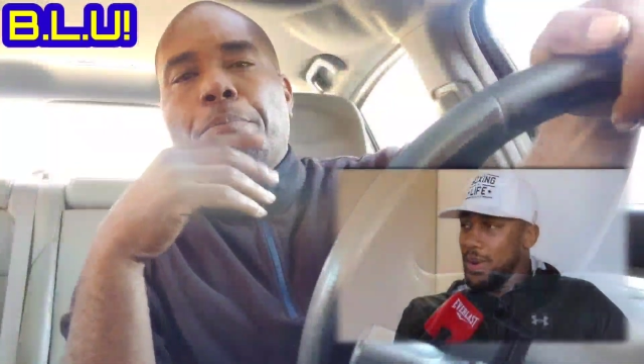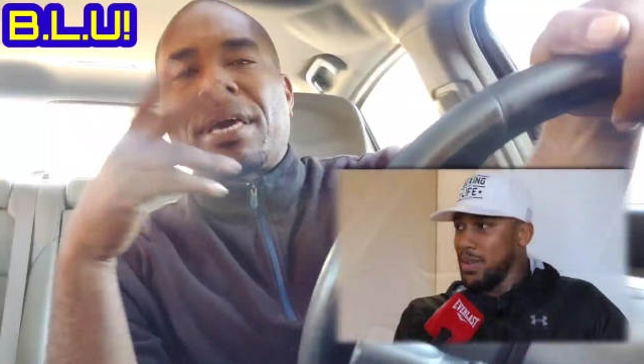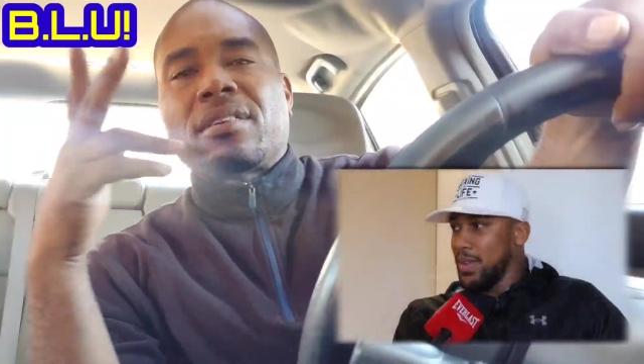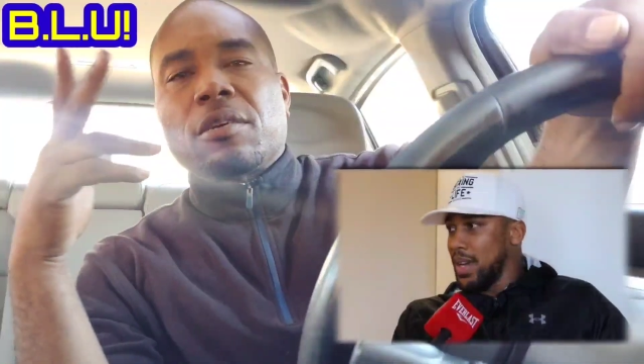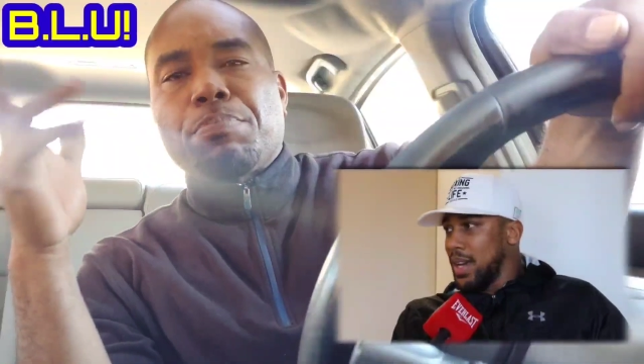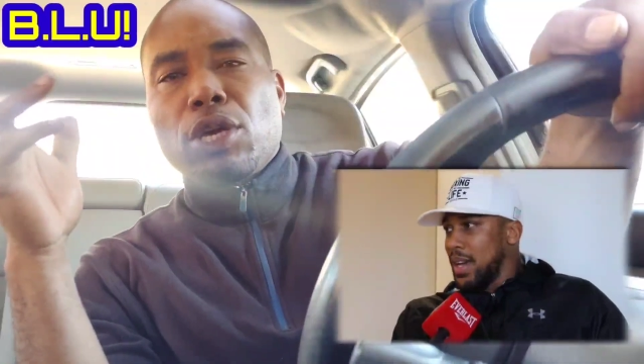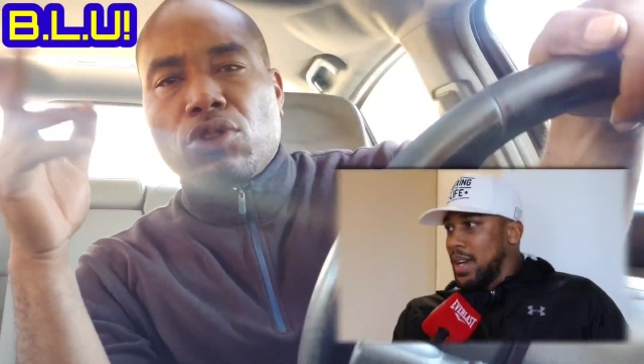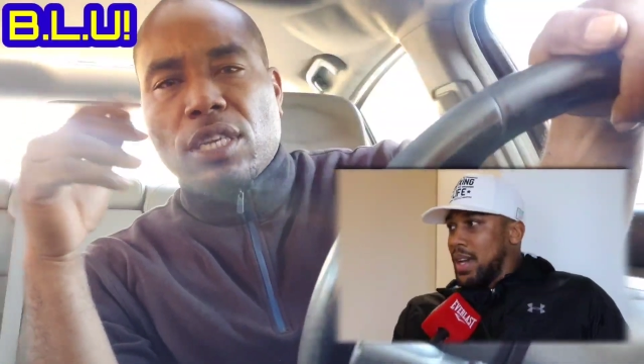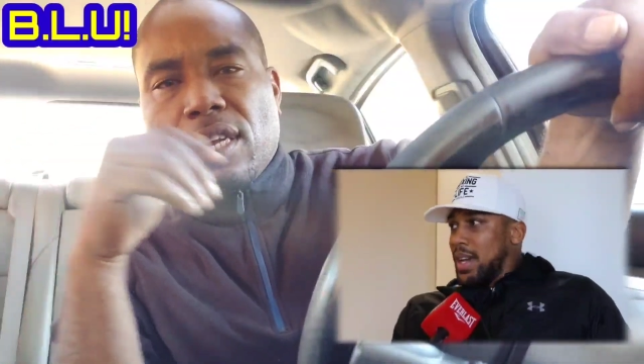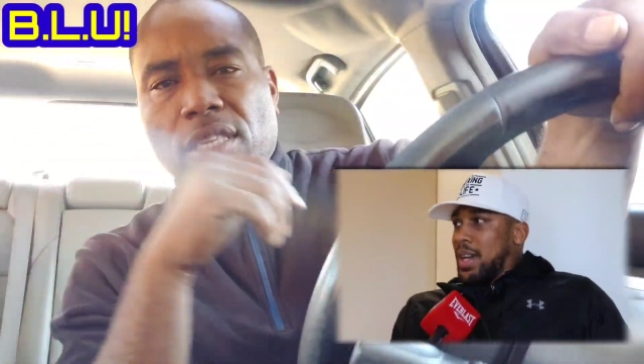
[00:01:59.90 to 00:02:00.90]
Peace and
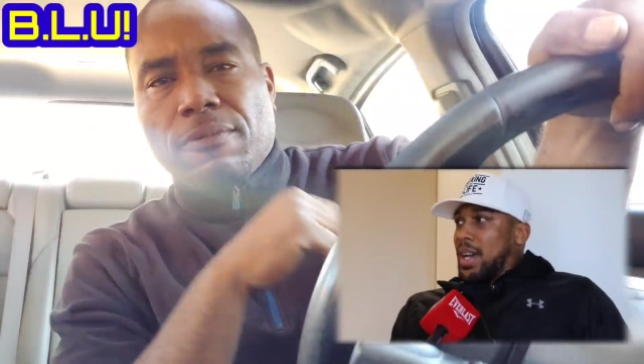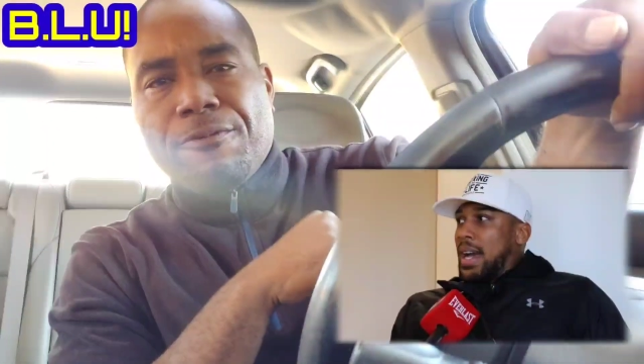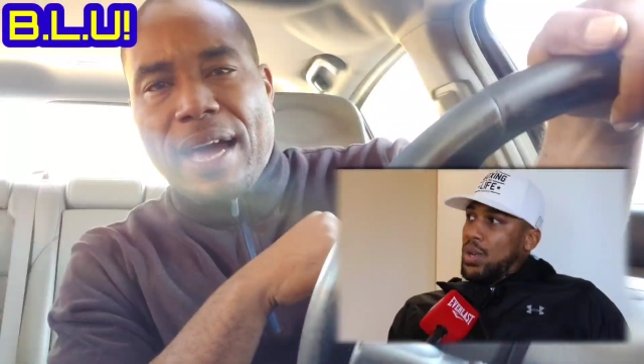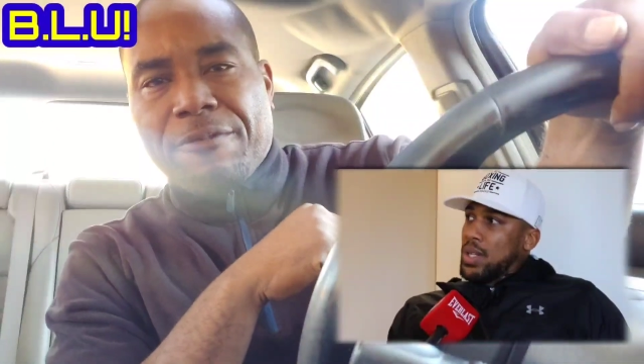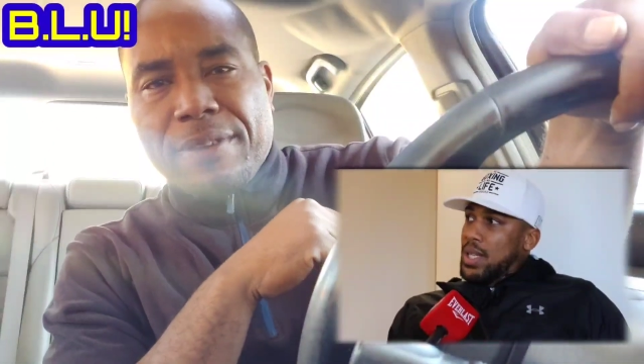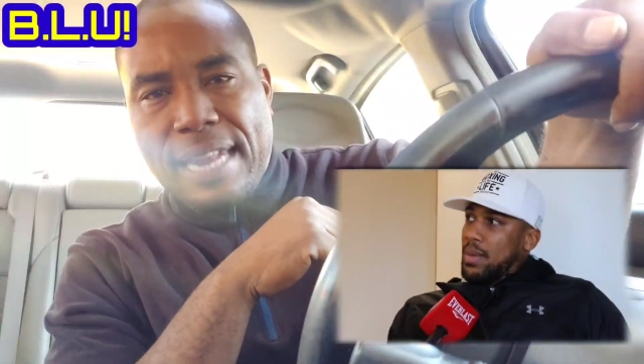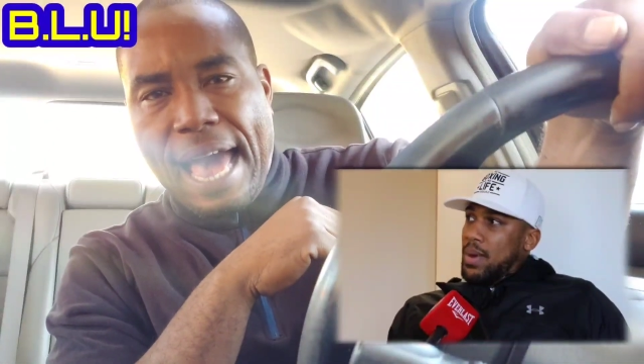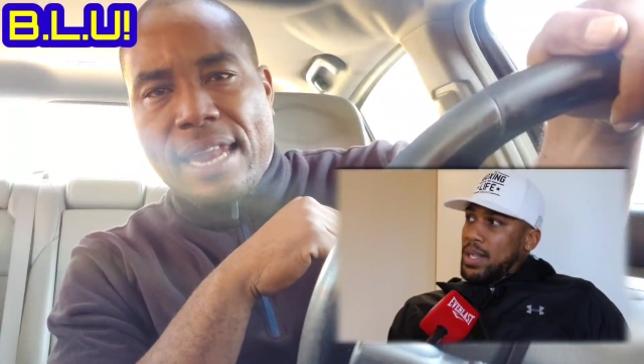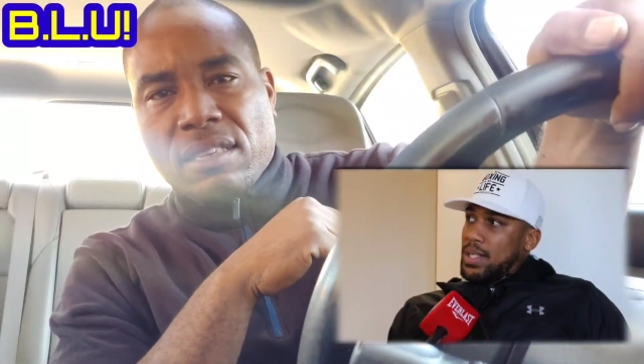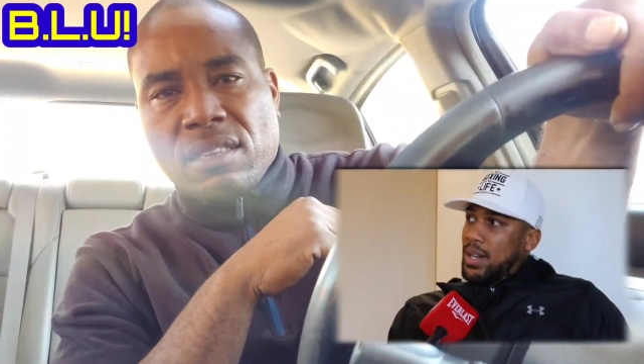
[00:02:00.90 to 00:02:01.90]
Pugilism, Fight
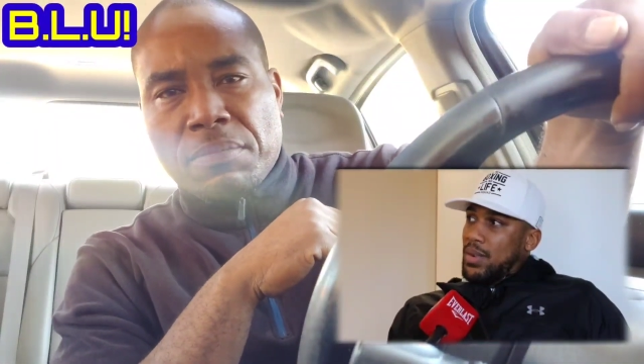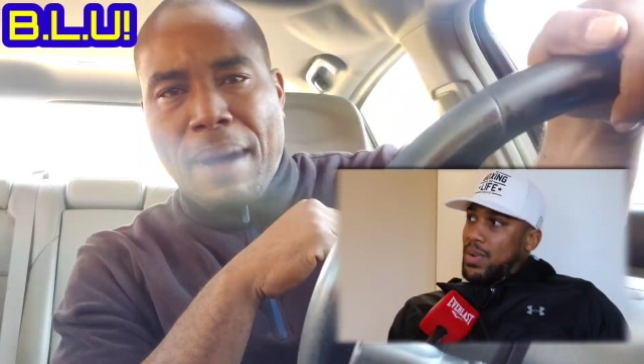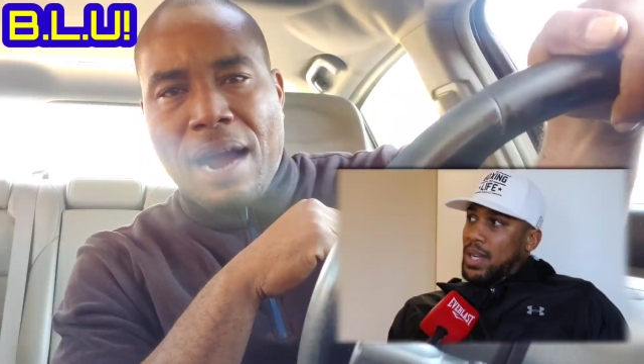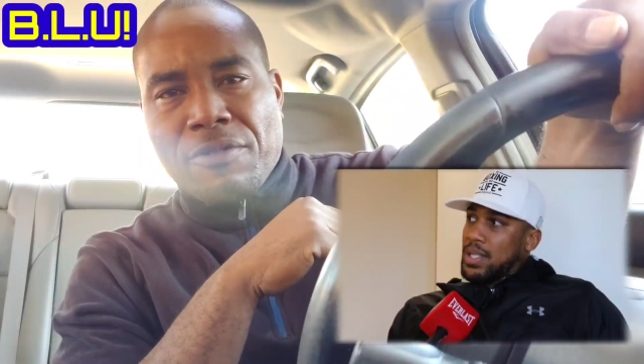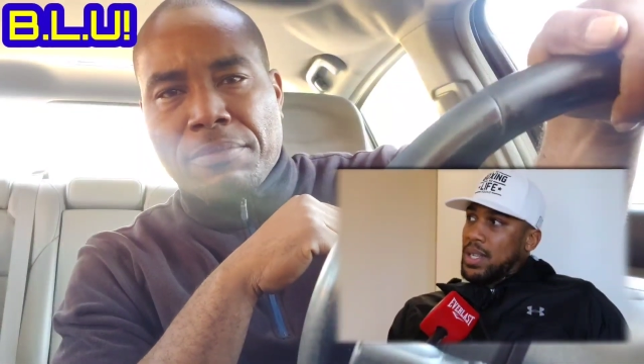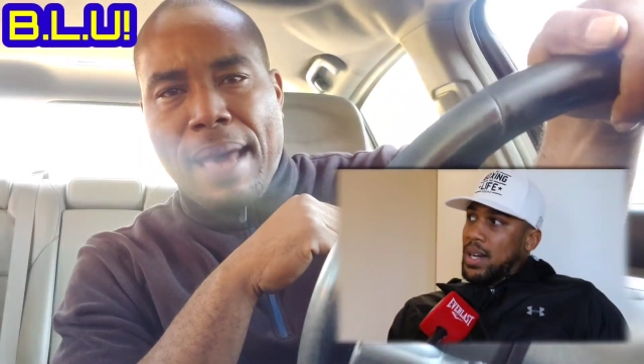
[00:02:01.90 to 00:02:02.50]
Fanatics is Myron